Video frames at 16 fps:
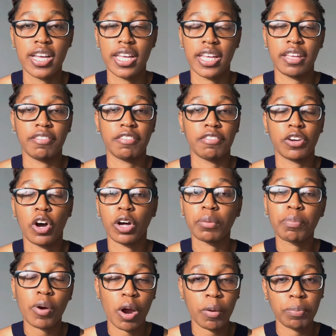if you've got
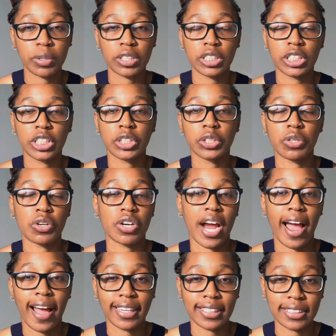property or
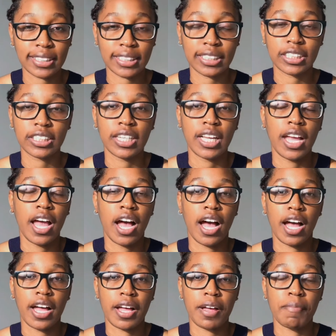assets
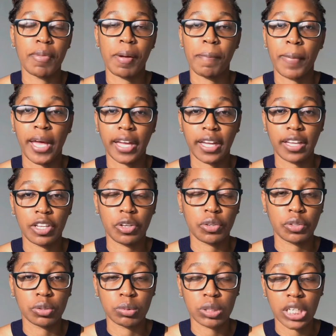back in your
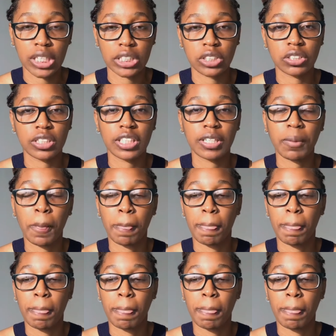home country.